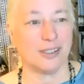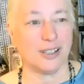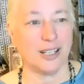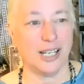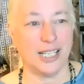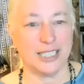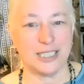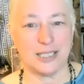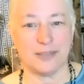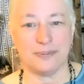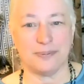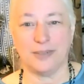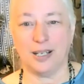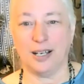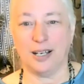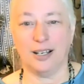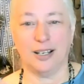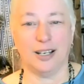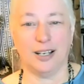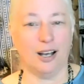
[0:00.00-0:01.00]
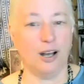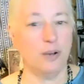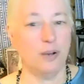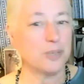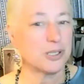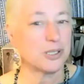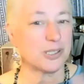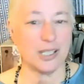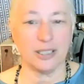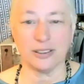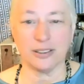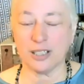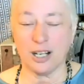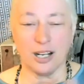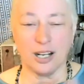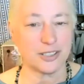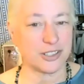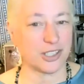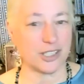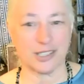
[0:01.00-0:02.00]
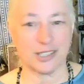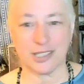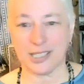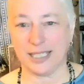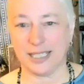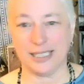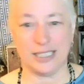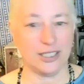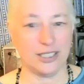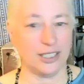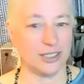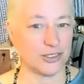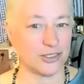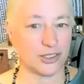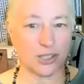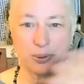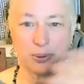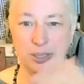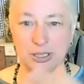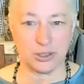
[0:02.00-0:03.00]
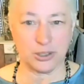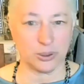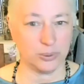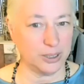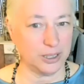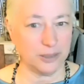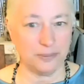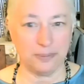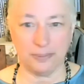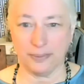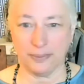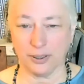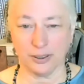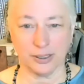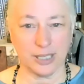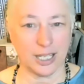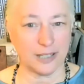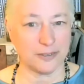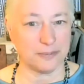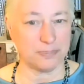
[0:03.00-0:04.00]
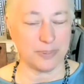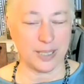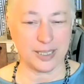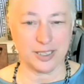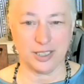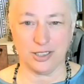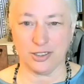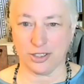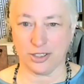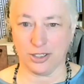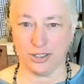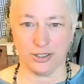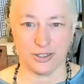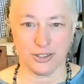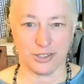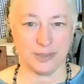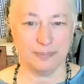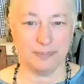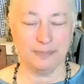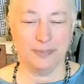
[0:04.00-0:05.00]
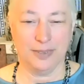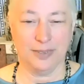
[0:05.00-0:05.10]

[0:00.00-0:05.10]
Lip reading: kind of almost unconscious and it's so intuitive for a lot of practitioners,